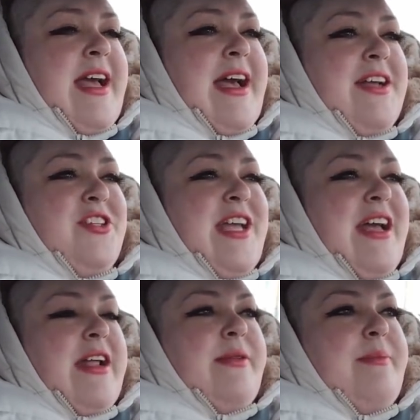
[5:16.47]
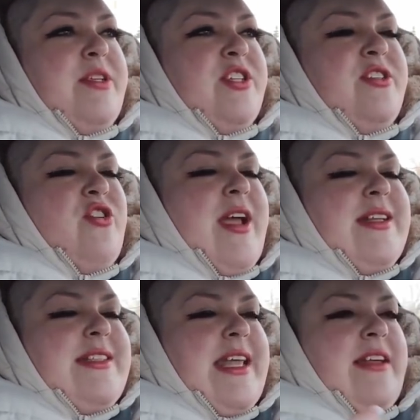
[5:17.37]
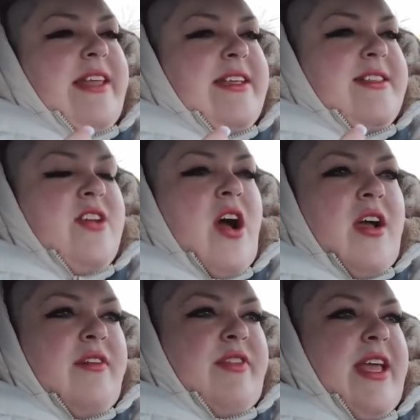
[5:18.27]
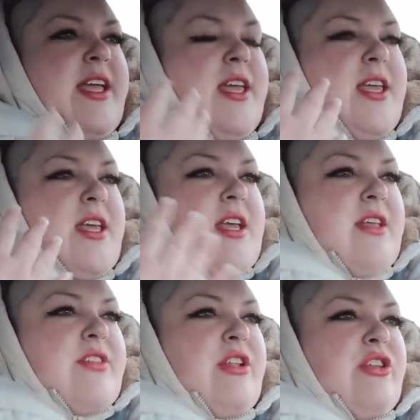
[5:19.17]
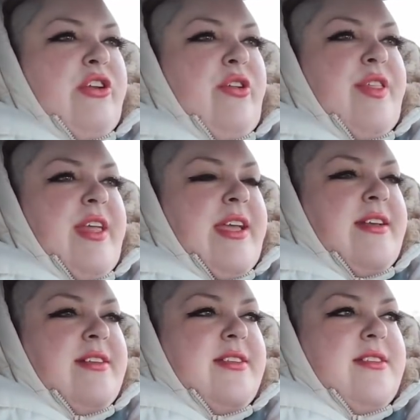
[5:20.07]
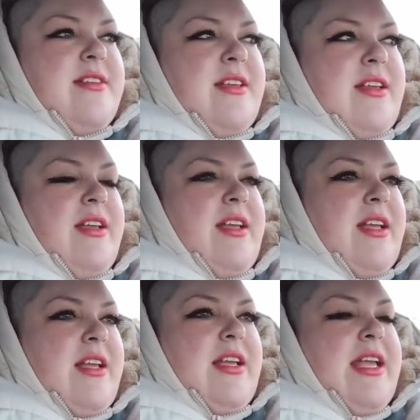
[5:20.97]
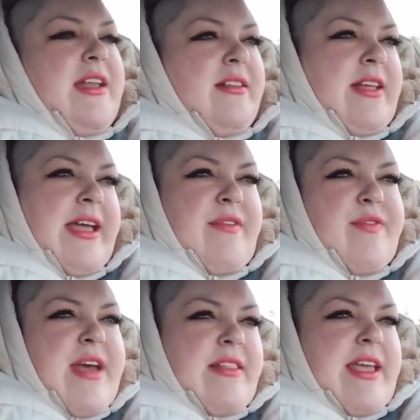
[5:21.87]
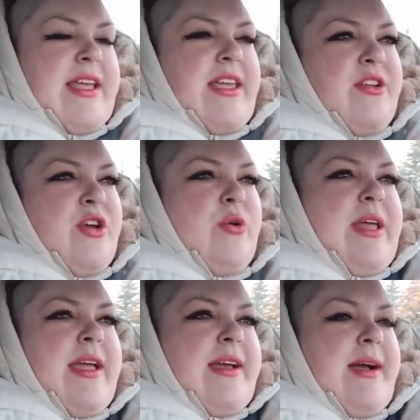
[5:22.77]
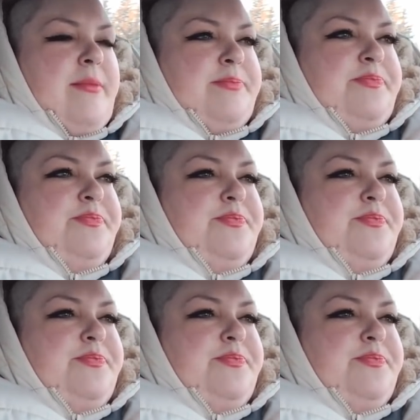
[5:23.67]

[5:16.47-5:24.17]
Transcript: ha- actually had, i just trying to take like stock of like the little things in life that like, you know, like, um,